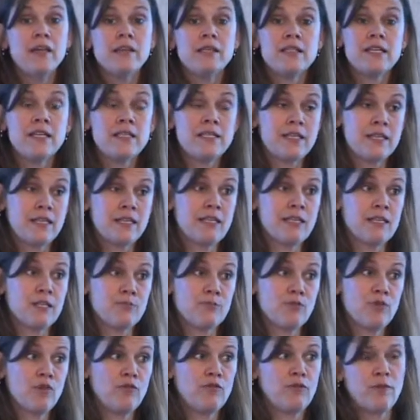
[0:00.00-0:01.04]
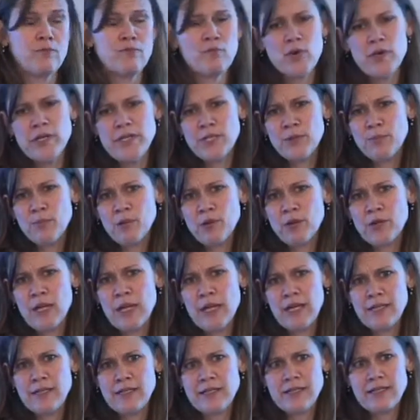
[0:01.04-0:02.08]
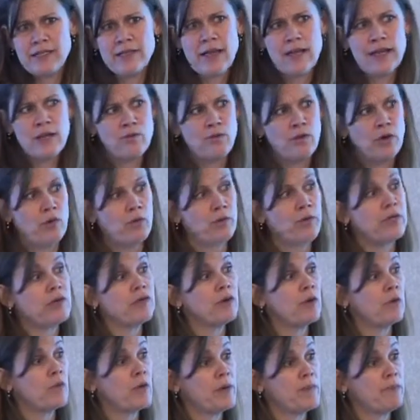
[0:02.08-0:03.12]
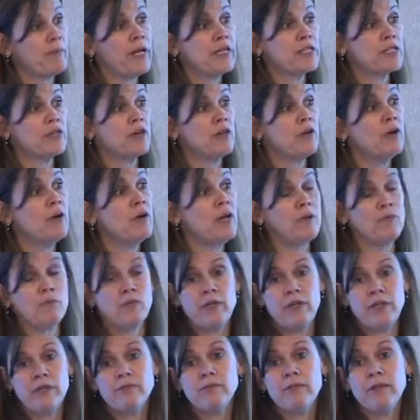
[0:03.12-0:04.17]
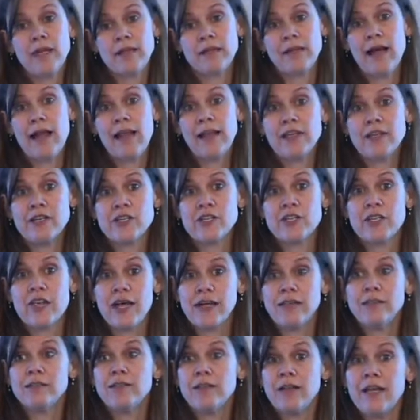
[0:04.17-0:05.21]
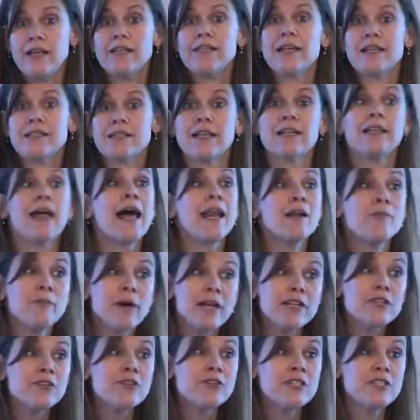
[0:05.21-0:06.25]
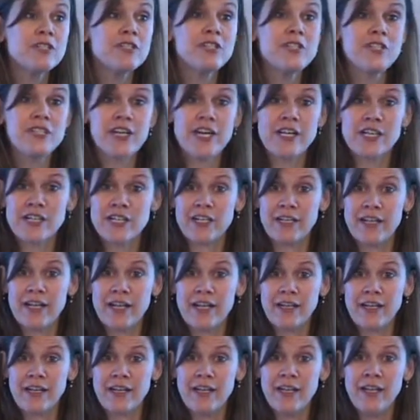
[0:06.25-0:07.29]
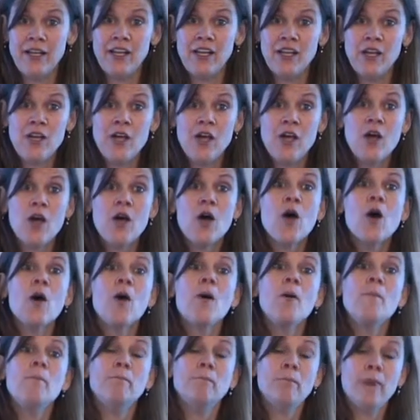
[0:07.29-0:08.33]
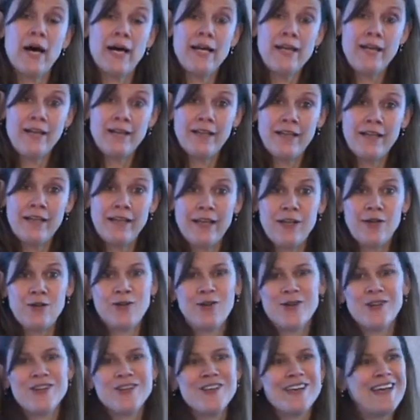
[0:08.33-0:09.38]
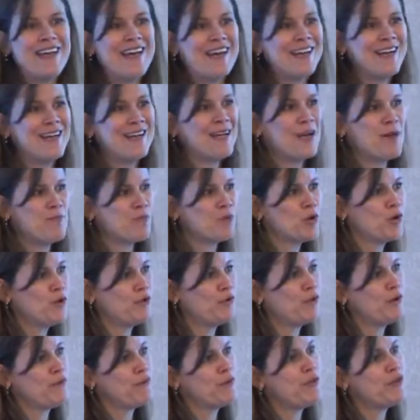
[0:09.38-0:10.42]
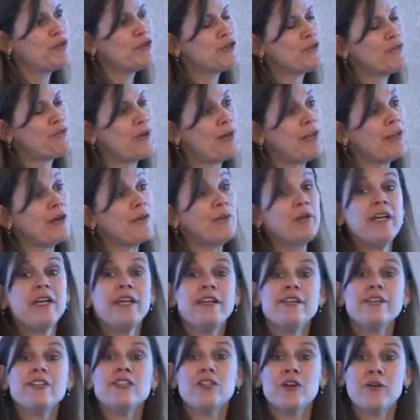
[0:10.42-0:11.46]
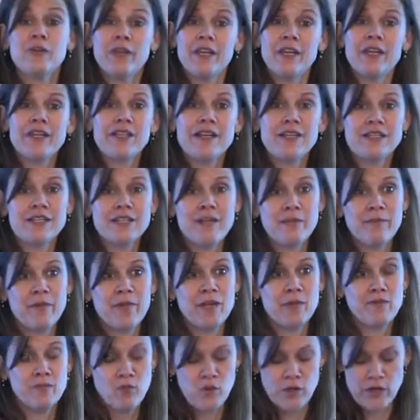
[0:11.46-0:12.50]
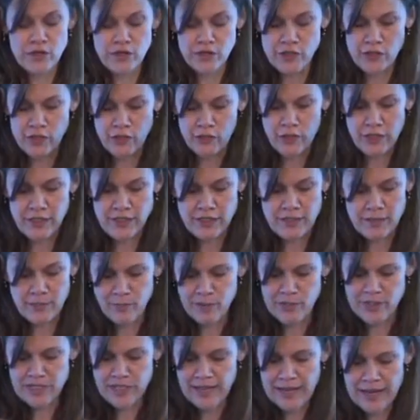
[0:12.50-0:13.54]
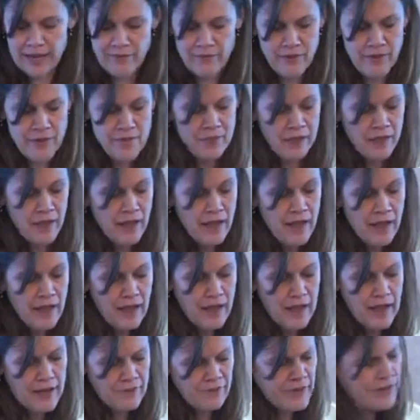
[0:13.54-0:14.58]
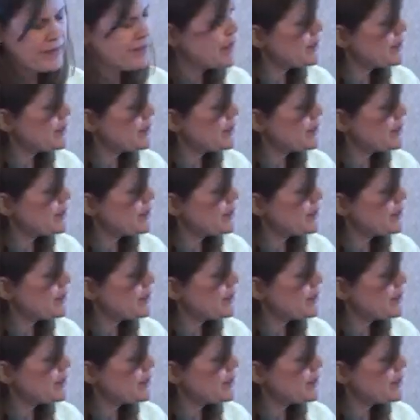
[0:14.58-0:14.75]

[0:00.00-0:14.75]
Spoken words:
Since this is a proof of principle study, we're only doing one muscle, and we acknowledge that it takes a lot of muscles to change clinically. But in order to get approval and future funding, we need to show that it does something important to someone's life. I have to